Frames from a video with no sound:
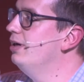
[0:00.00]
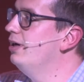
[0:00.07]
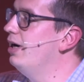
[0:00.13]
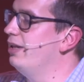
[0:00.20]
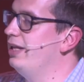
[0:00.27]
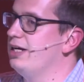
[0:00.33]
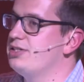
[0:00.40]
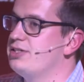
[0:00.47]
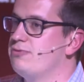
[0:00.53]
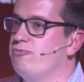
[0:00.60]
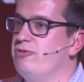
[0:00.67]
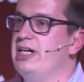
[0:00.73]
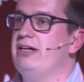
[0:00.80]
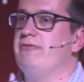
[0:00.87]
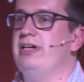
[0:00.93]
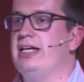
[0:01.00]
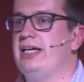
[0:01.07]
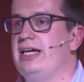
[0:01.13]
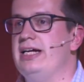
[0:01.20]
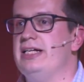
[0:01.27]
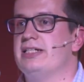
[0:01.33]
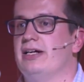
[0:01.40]
And that's really, really
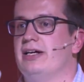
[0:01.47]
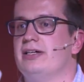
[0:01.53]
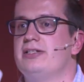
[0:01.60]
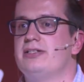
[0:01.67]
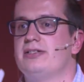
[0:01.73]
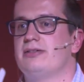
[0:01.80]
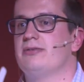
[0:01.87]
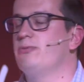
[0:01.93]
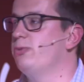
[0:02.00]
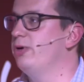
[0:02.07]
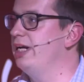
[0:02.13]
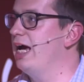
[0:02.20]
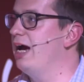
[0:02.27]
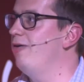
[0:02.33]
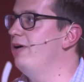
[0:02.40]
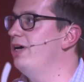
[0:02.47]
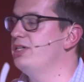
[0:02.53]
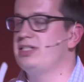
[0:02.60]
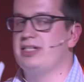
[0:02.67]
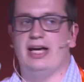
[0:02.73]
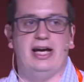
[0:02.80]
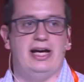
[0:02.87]
key to us. We're now at a
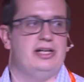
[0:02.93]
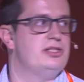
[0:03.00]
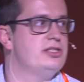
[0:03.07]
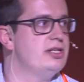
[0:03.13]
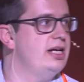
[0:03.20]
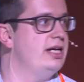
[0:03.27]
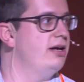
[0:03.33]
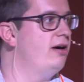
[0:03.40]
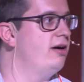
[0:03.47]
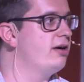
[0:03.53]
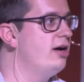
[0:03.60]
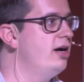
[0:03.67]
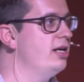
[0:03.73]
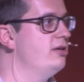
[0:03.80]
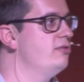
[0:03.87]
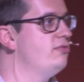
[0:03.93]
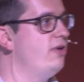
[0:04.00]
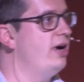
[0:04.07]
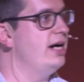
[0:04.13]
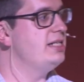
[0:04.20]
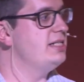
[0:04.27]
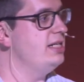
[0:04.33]
stage in our kind of
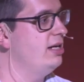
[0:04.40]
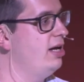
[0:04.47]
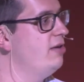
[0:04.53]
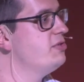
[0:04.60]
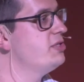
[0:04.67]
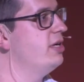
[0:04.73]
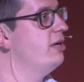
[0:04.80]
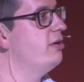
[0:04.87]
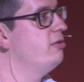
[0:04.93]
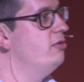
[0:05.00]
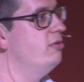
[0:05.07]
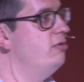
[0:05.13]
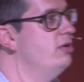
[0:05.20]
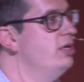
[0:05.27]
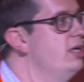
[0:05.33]
IT lifecycle